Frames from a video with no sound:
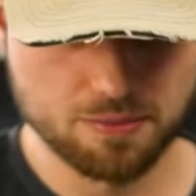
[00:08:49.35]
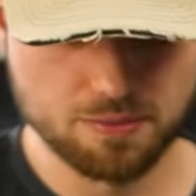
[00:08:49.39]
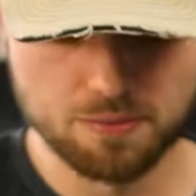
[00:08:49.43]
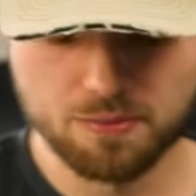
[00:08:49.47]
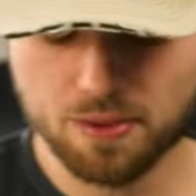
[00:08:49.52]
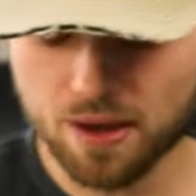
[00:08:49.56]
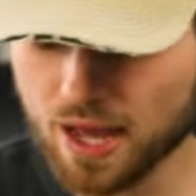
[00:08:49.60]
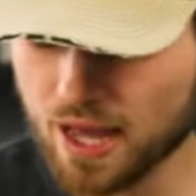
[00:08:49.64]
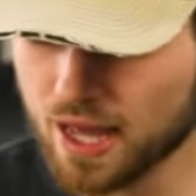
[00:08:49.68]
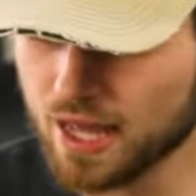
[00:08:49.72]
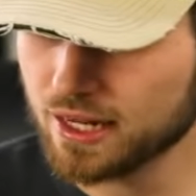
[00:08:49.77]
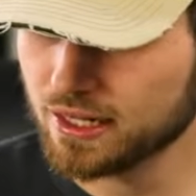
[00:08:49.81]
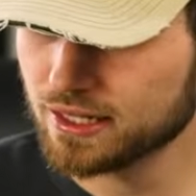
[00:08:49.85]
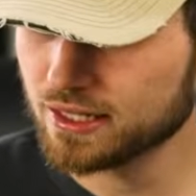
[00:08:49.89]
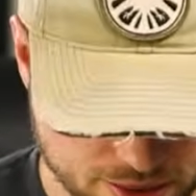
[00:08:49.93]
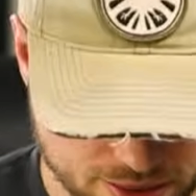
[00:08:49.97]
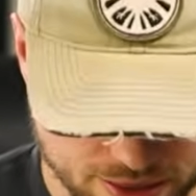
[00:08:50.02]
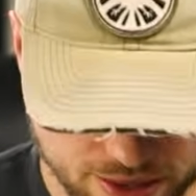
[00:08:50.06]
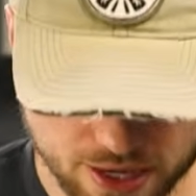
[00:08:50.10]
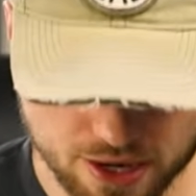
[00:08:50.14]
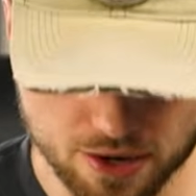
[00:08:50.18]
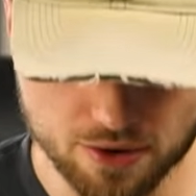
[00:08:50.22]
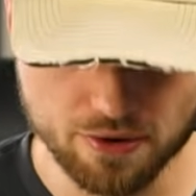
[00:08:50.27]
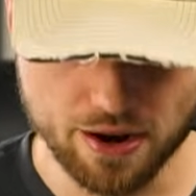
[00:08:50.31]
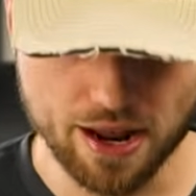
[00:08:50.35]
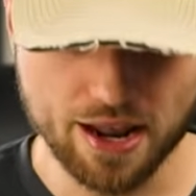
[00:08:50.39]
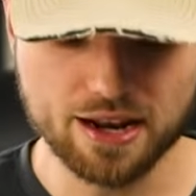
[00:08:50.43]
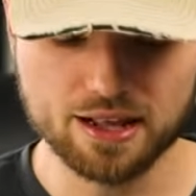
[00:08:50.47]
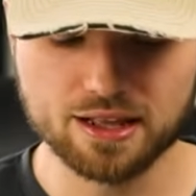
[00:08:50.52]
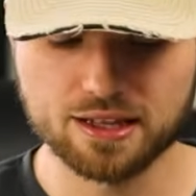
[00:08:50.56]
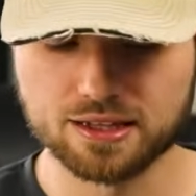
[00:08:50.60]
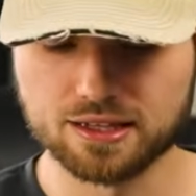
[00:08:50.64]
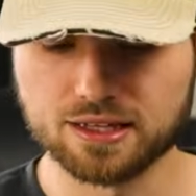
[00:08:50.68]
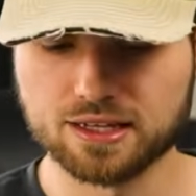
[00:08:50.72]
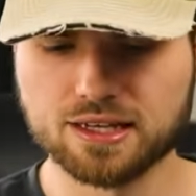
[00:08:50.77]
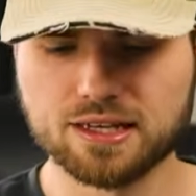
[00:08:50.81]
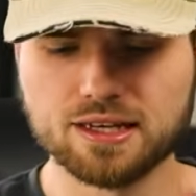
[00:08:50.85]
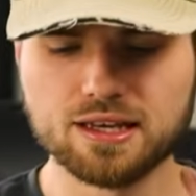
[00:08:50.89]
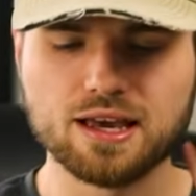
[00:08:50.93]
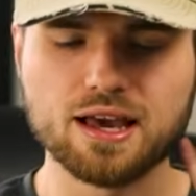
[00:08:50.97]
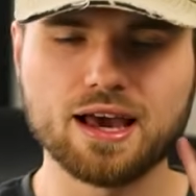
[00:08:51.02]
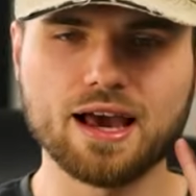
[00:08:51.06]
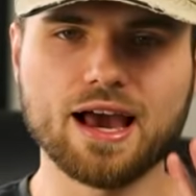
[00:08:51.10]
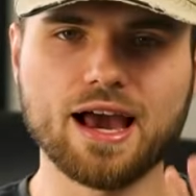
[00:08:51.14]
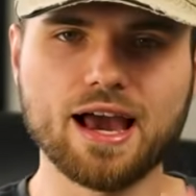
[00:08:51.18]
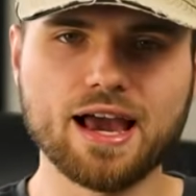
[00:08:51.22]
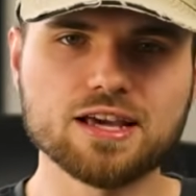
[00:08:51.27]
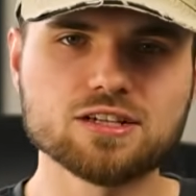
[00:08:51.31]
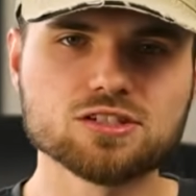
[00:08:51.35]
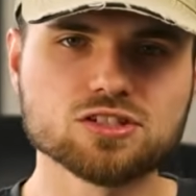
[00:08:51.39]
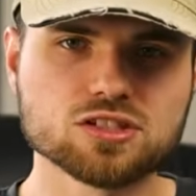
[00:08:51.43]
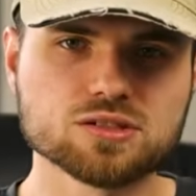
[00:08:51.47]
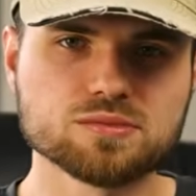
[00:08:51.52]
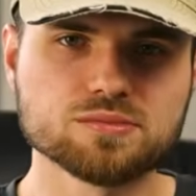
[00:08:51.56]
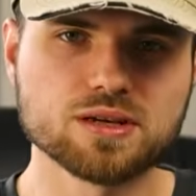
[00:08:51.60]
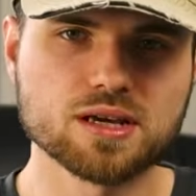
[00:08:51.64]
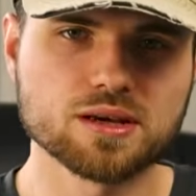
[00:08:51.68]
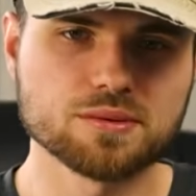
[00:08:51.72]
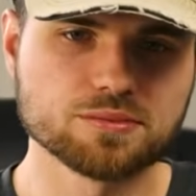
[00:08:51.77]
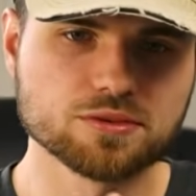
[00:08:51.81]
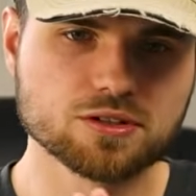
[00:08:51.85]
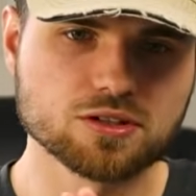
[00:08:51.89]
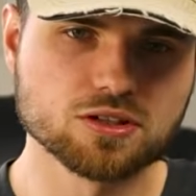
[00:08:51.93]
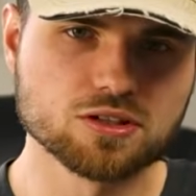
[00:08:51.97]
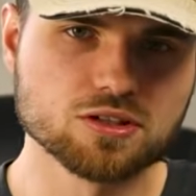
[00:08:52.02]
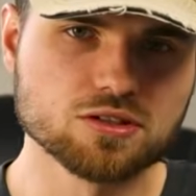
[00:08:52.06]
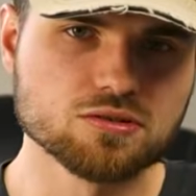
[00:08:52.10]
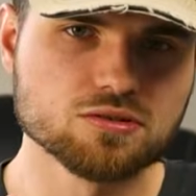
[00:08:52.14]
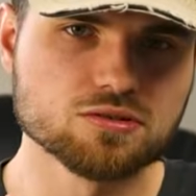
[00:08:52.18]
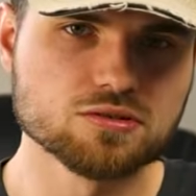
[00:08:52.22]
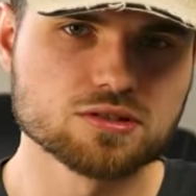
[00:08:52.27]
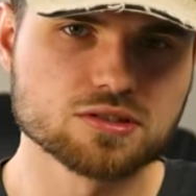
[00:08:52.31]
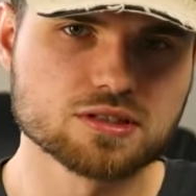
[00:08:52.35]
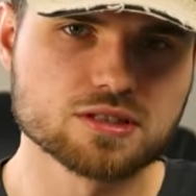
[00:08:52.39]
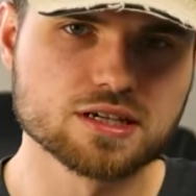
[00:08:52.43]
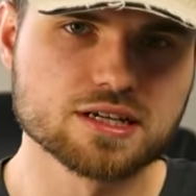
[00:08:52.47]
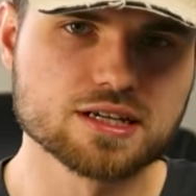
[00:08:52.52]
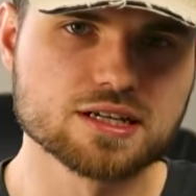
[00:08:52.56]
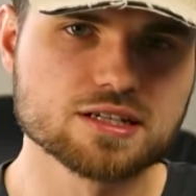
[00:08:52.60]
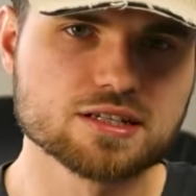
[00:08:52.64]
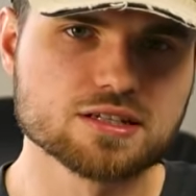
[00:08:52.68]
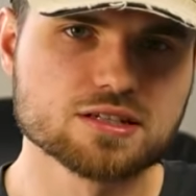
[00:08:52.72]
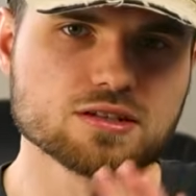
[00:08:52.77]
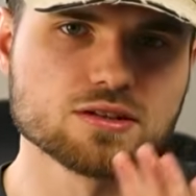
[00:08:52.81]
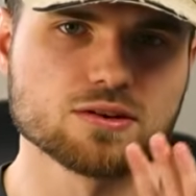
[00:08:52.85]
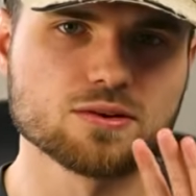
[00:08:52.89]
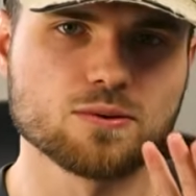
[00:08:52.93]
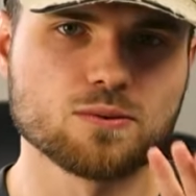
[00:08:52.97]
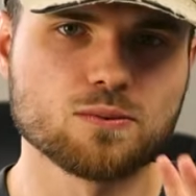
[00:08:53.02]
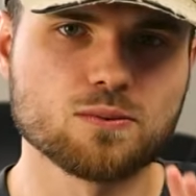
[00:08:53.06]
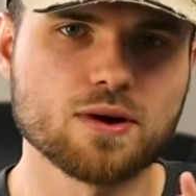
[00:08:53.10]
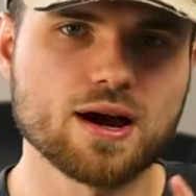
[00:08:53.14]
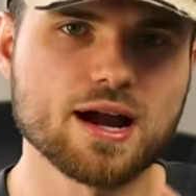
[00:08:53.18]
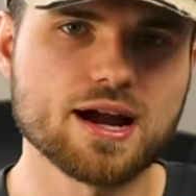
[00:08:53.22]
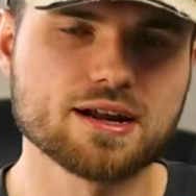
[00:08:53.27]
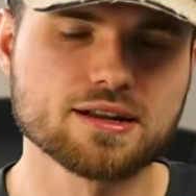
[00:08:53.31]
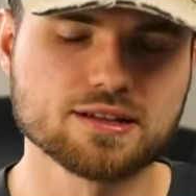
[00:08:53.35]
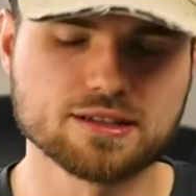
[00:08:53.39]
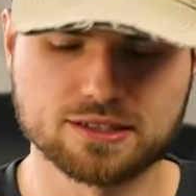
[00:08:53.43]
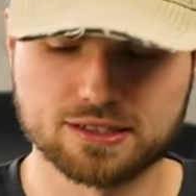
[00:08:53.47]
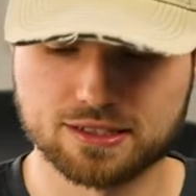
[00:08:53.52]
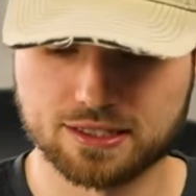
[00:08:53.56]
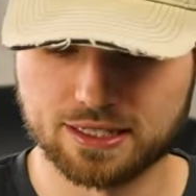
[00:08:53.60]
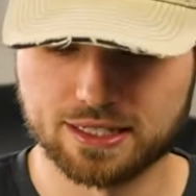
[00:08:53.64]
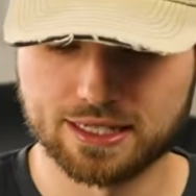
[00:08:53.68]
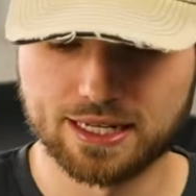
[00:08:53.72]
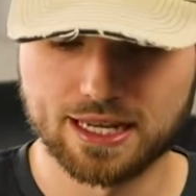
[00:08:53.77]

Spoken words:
but theoretically, I should be able to use this wirelessly